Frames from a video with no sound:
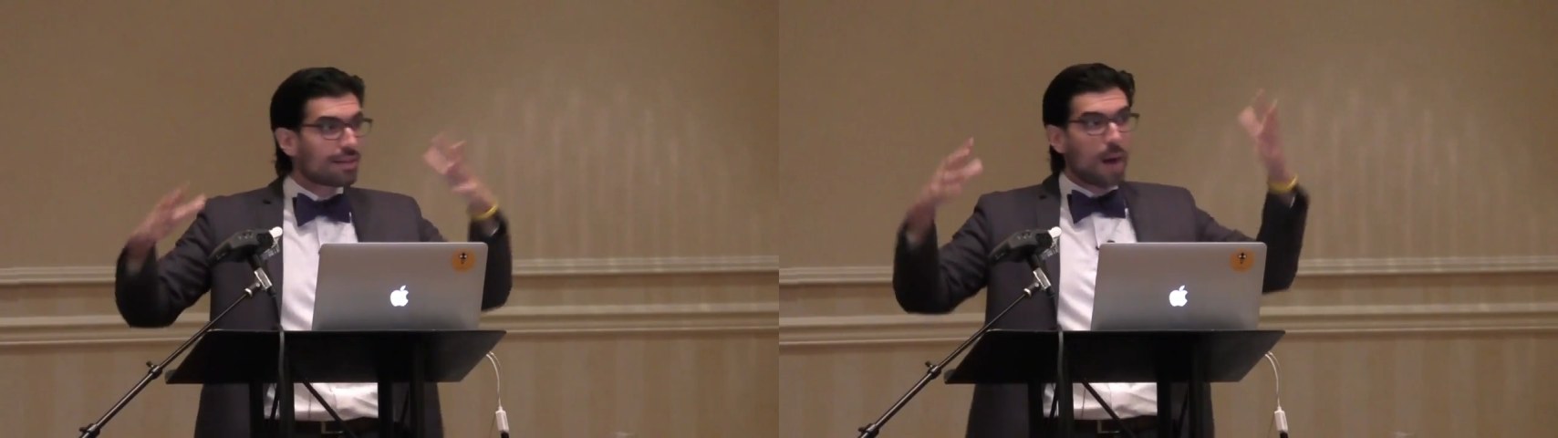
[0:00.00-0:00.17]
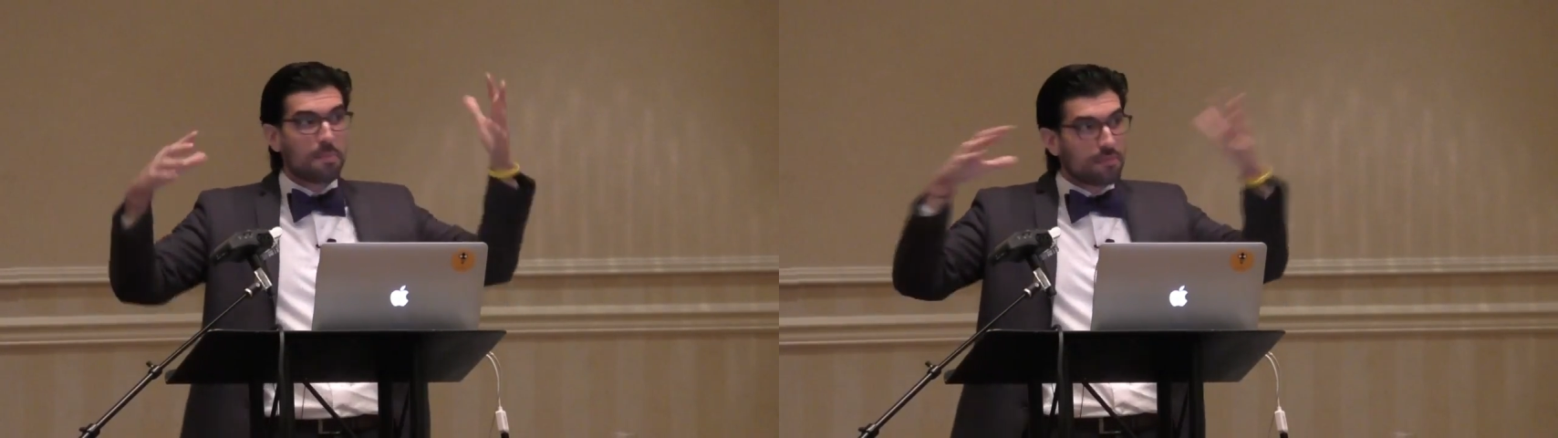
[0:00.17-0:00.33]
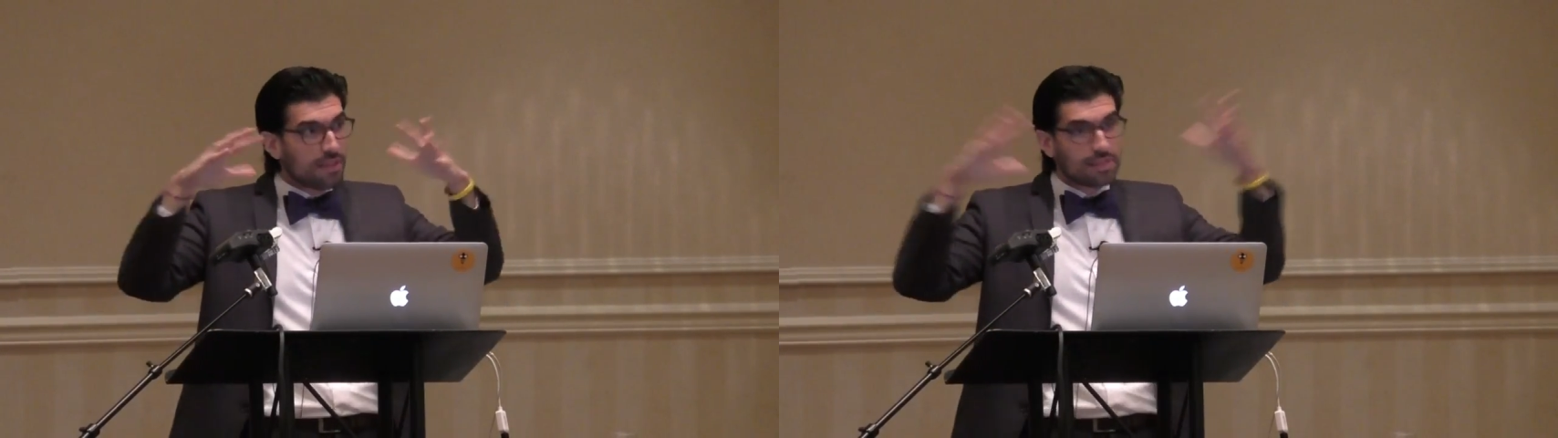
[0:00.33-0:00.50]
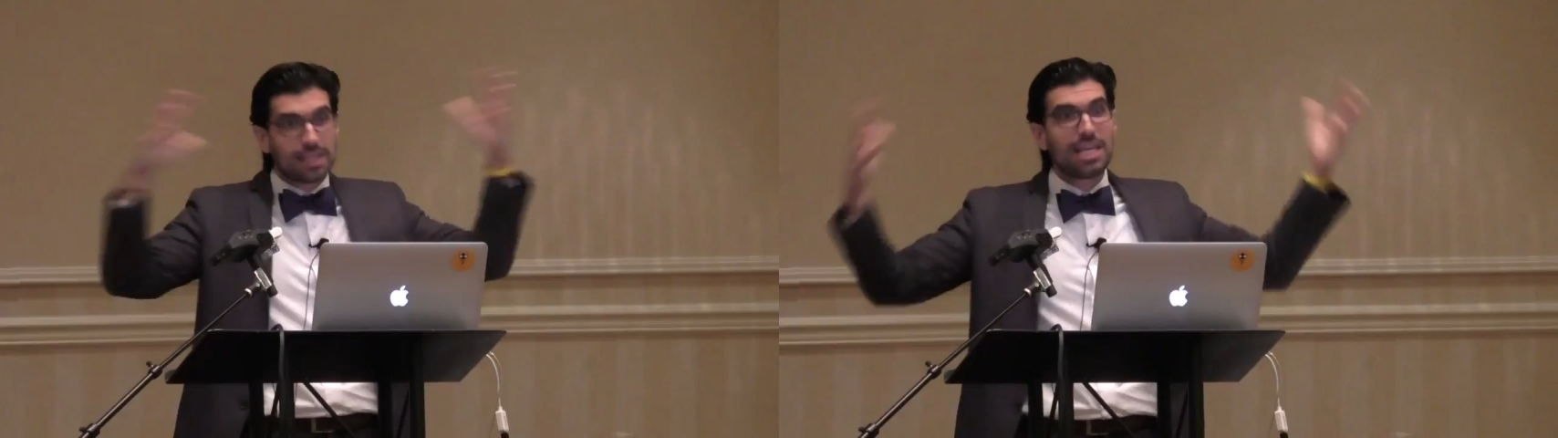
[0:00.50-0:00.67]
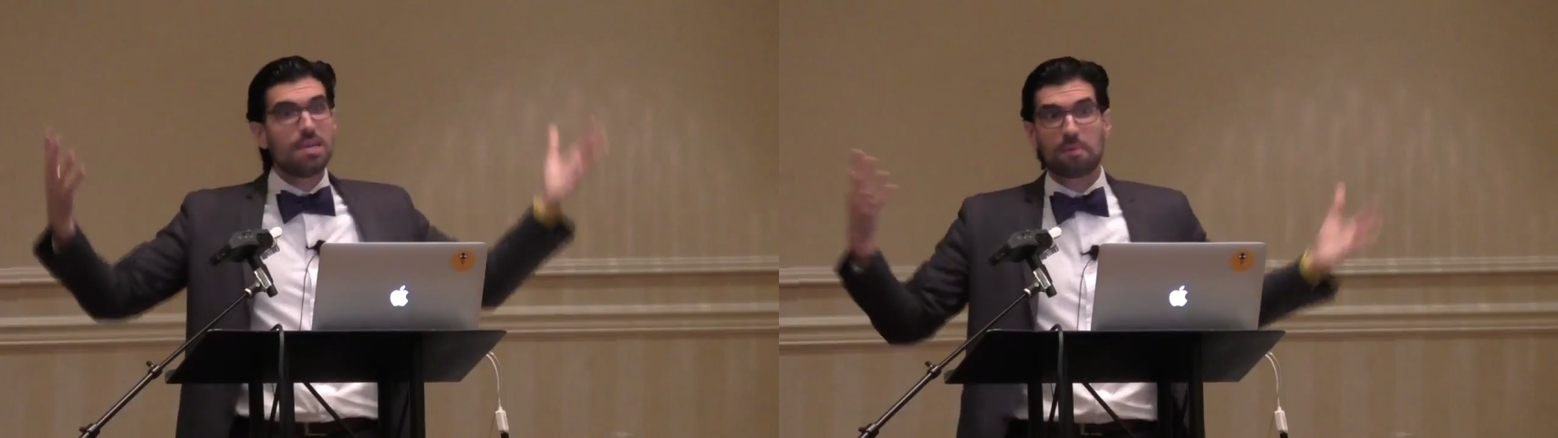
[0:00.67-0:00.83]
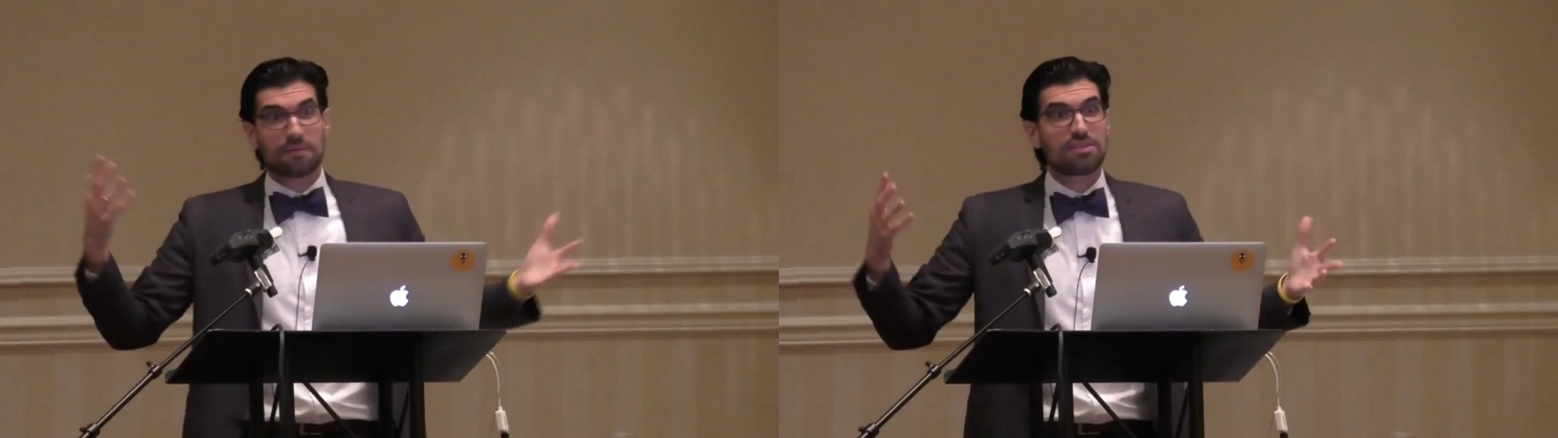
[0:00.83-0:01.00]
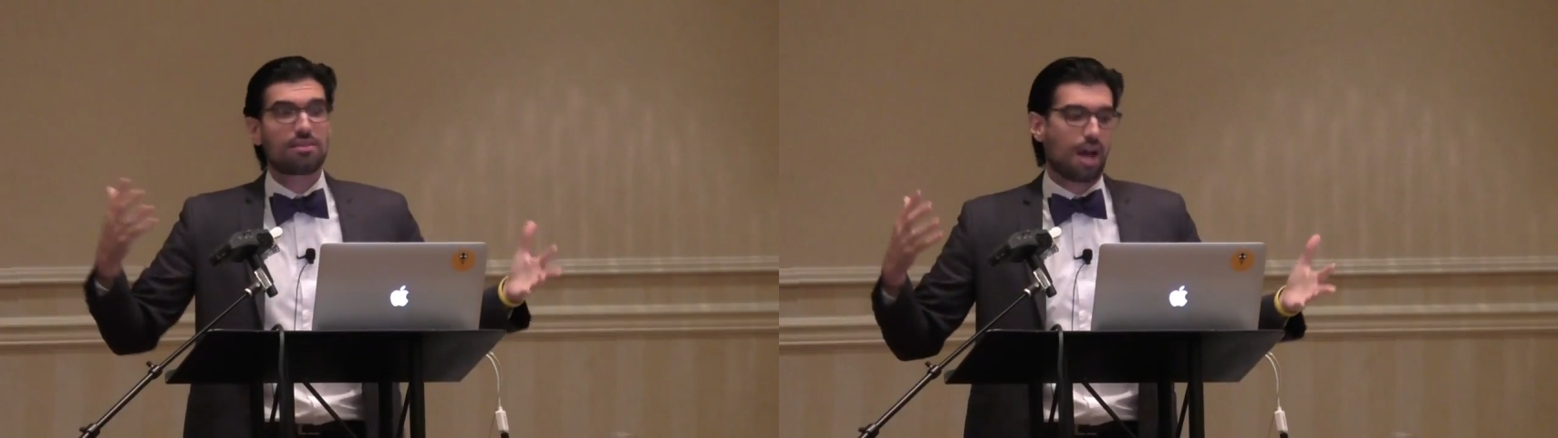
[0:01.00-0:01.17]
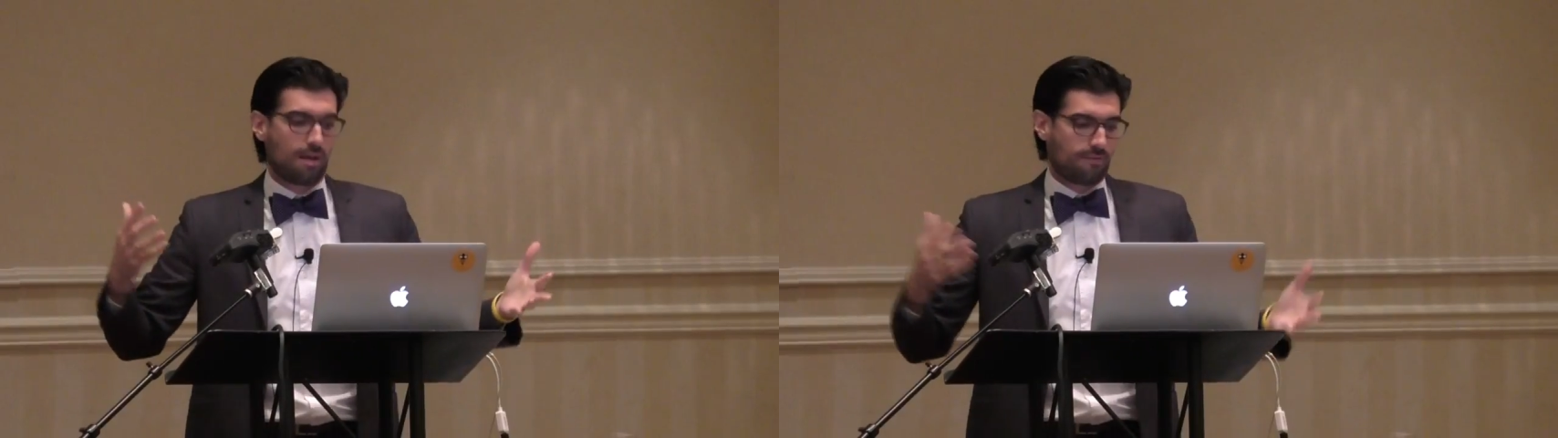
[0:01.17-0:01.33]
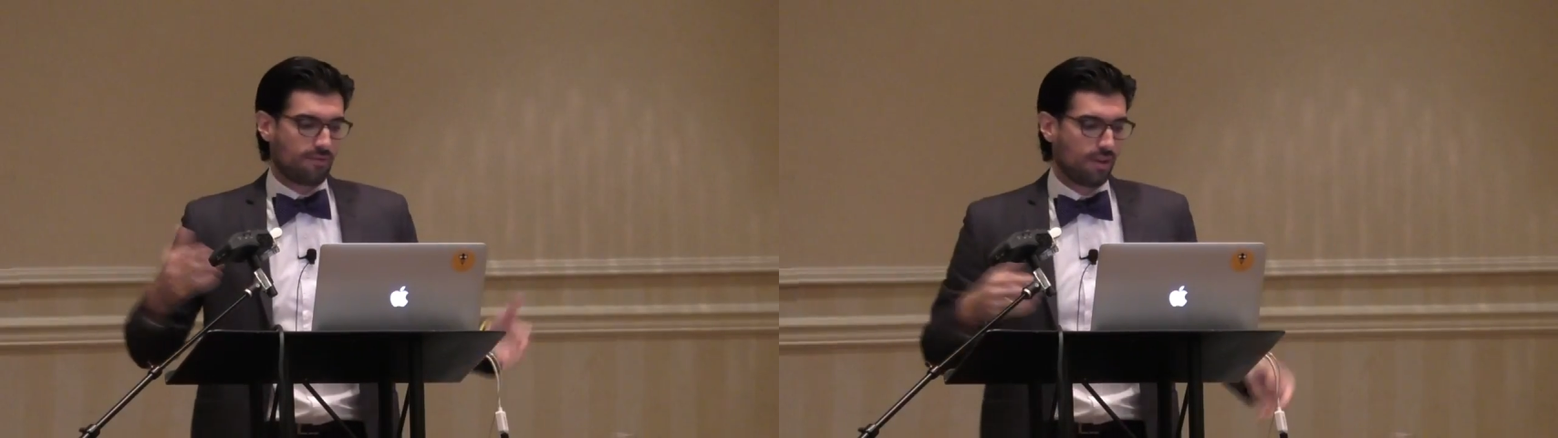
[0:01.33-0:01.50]
top of this heap of
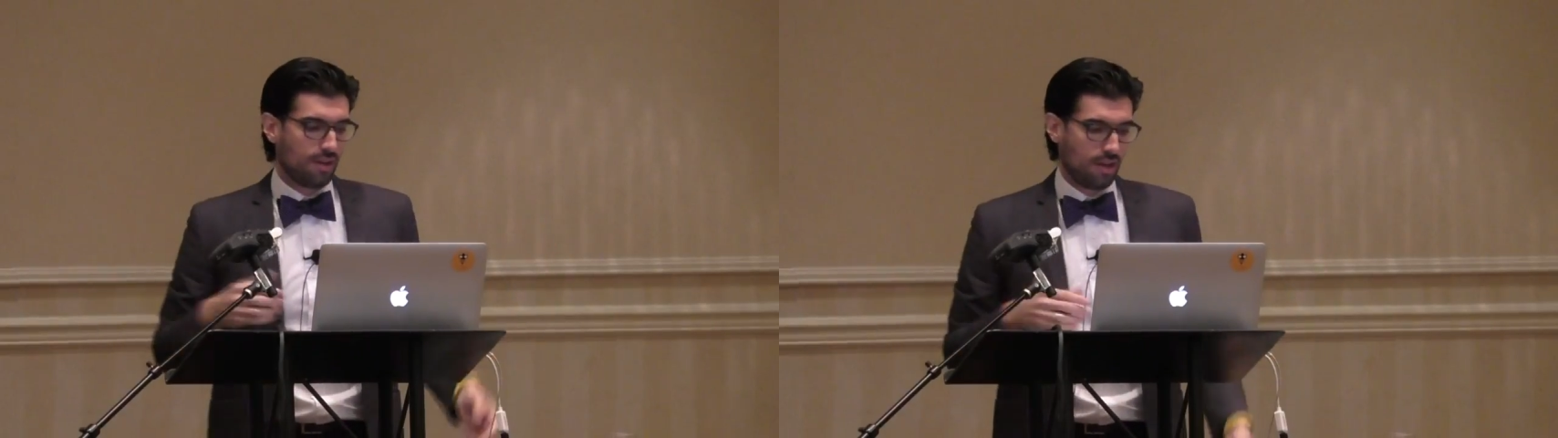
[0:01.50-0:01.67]
stuff,